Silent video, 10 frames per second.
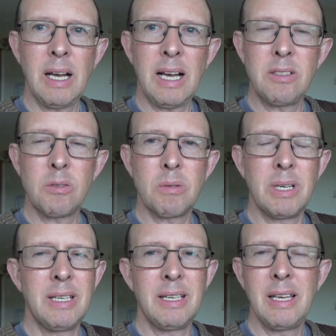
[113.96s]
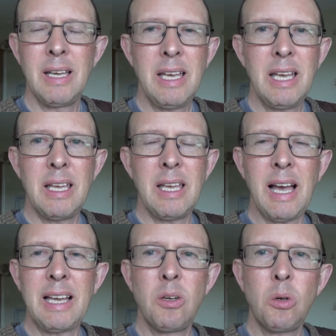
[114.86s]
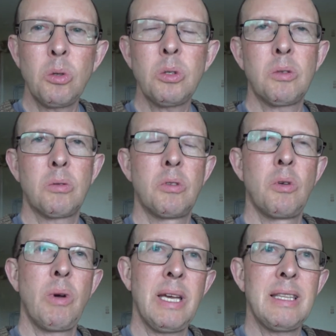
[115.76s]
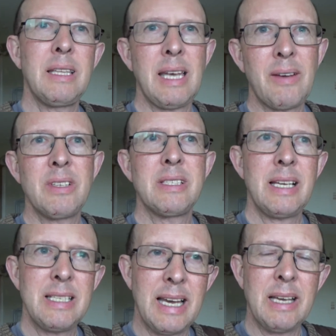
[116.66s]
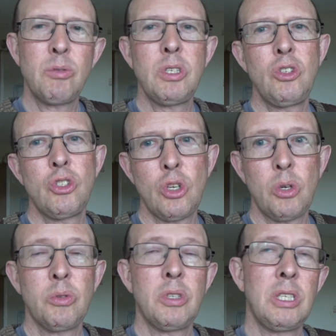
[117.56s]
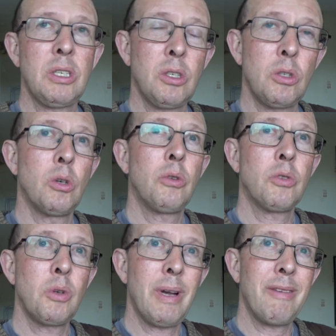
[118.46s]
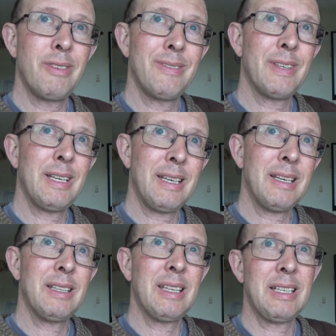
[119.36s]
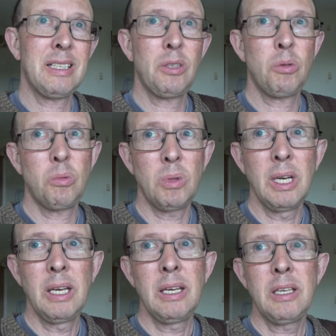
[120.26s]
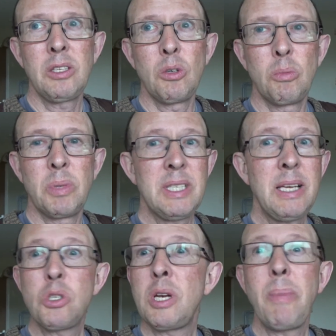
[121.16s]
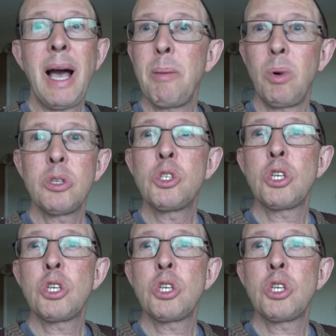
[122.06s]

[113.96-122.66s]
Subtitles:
I know the way that they have it set out is so that you can go through everything and then you potentially buy more